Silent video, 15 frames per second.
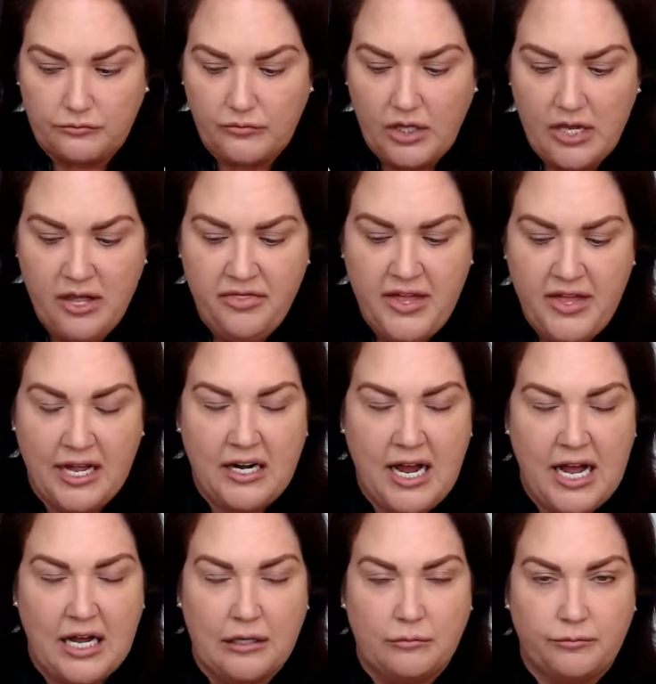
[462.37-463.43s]
that
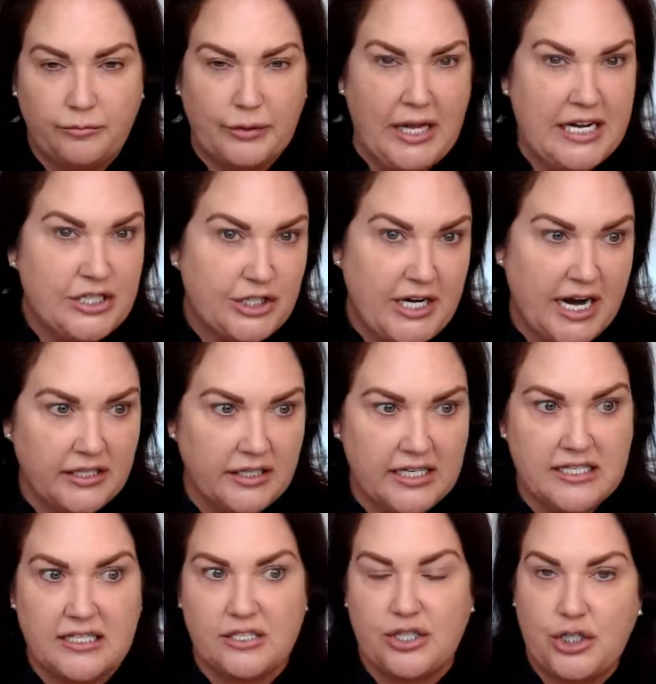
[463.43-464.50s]
um, blush down because
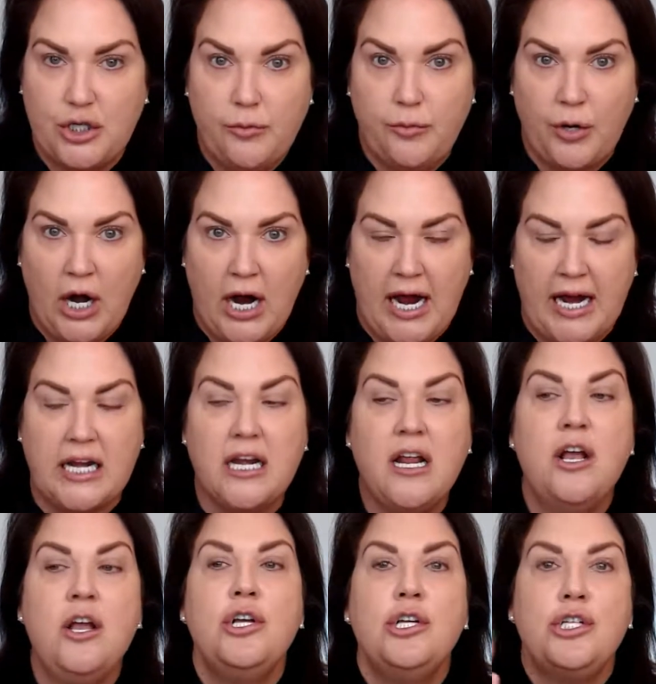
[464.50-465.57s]
it's too bright,
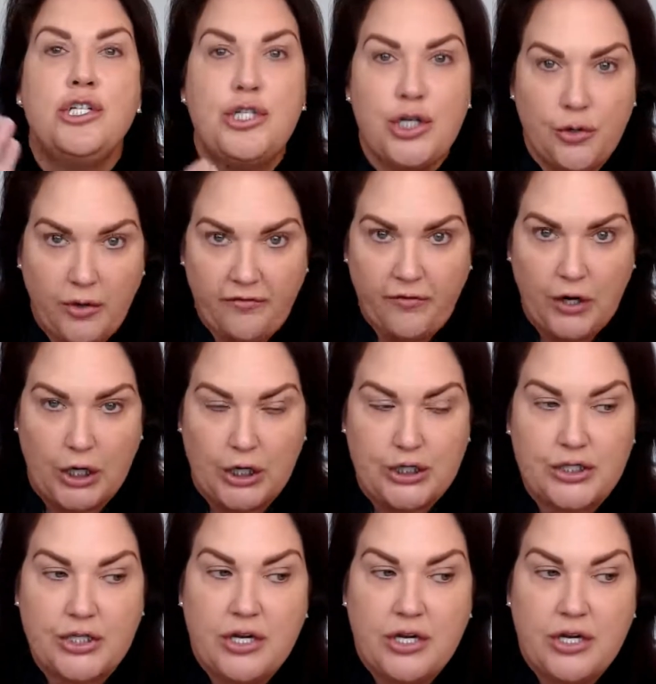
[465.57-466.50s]
do it first.